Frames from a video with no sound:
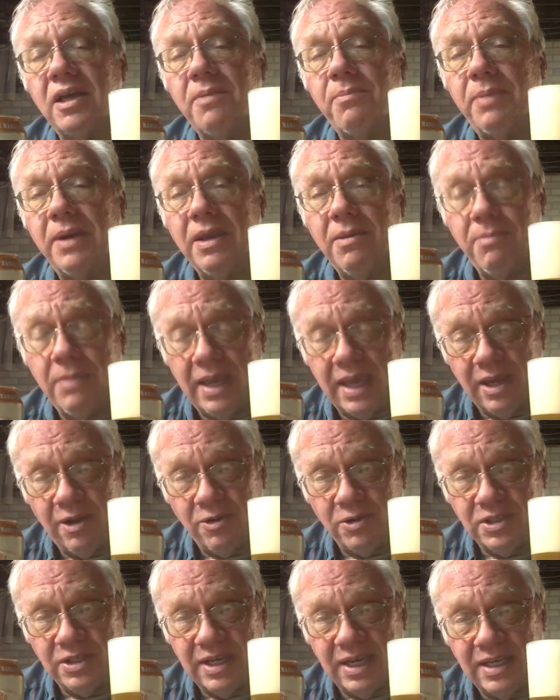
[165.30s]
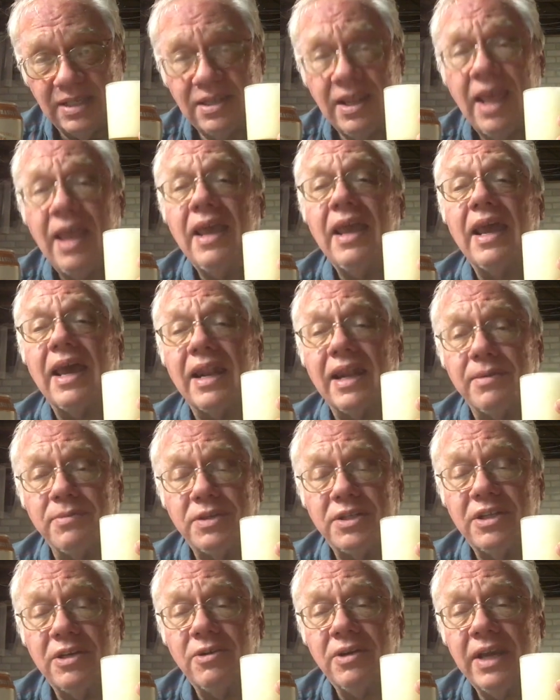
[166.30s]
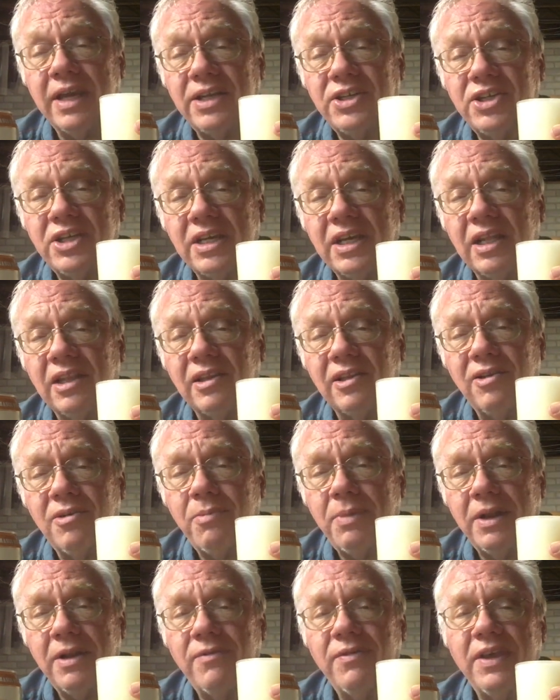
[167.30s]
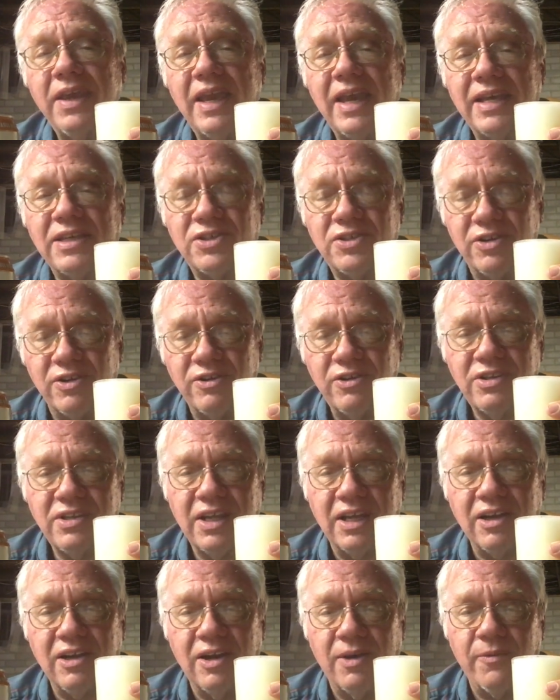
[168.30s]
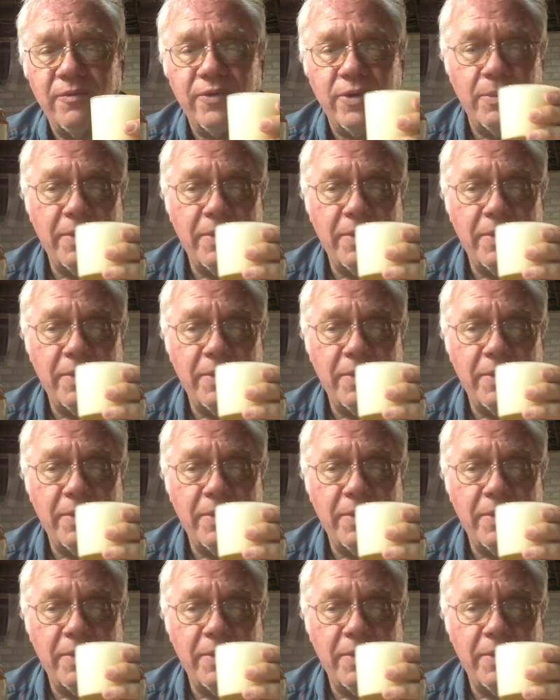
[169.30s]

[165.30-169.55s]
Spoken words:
big mango taste, and I'm still catching a little bit of the esters that come from